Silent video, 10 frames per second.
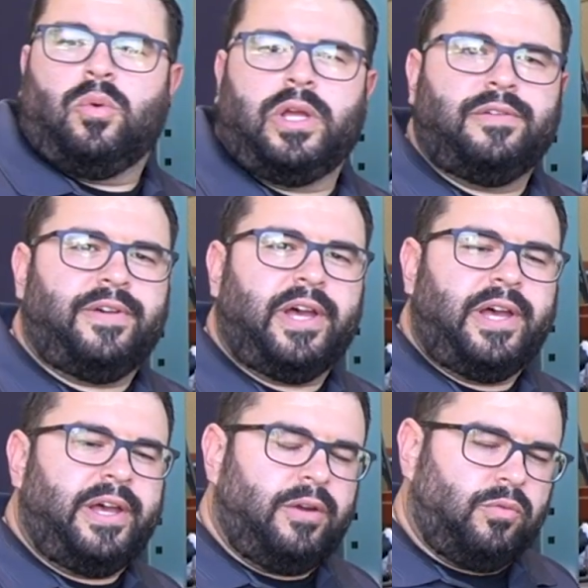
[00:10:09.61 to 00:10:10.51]
we've
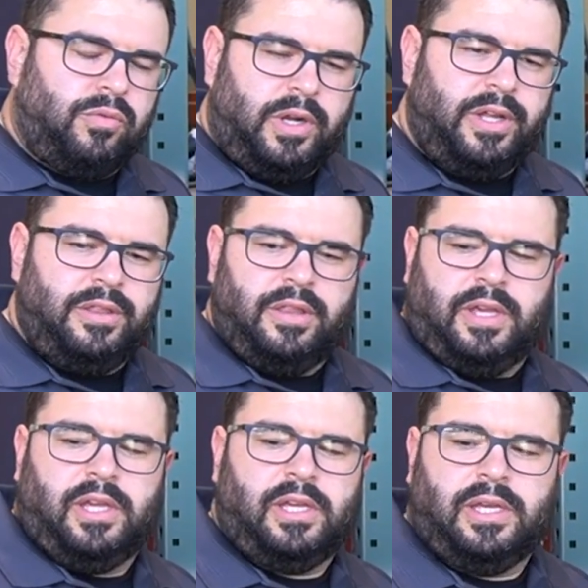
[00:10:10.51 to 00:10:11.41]
run
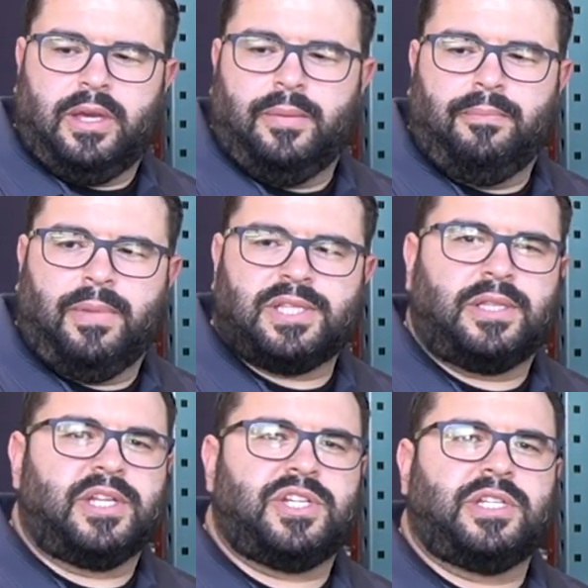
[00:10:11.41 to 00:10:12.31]
the
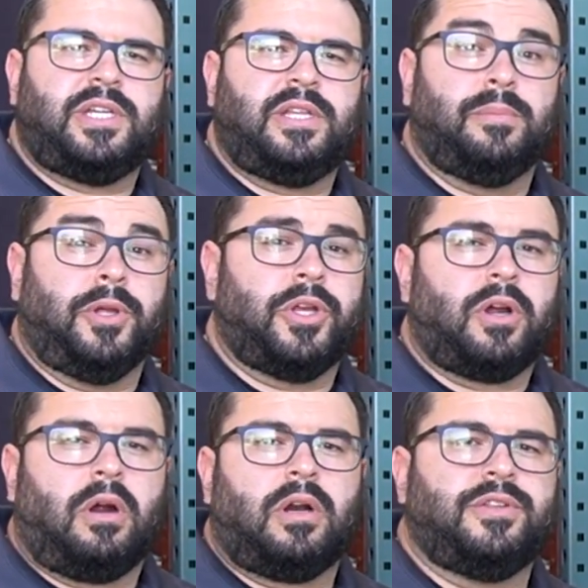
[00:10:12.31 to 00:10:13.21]
Mustang GT, the Bullitt
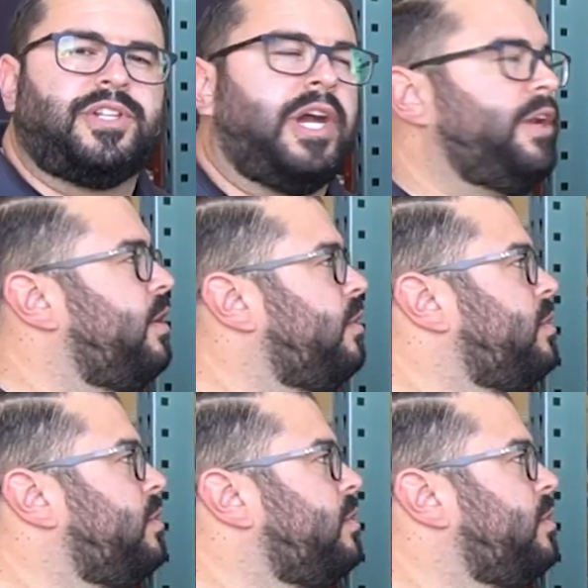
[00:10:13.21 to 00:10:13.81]
car on the dyno.